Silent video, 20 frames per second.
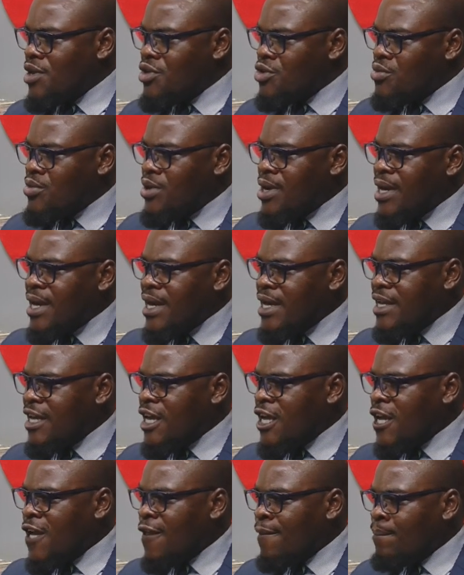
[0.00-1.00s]
You were
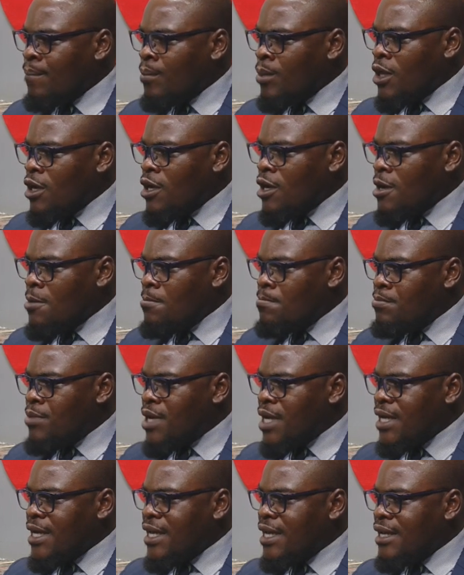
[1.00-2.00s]
earlier uh,
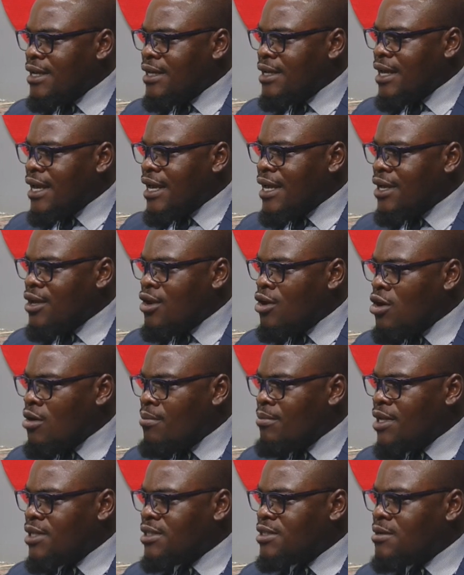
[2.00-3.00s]
making a
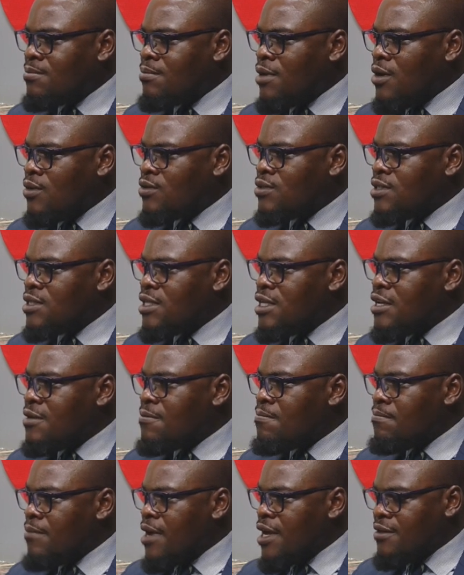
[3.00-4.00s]
comment about the
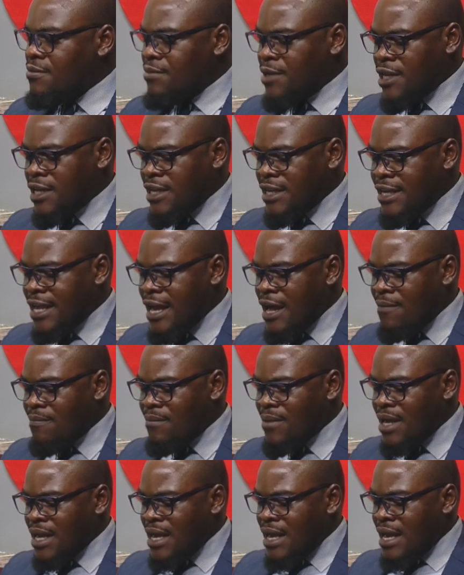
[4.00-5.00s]
Mambila Dam,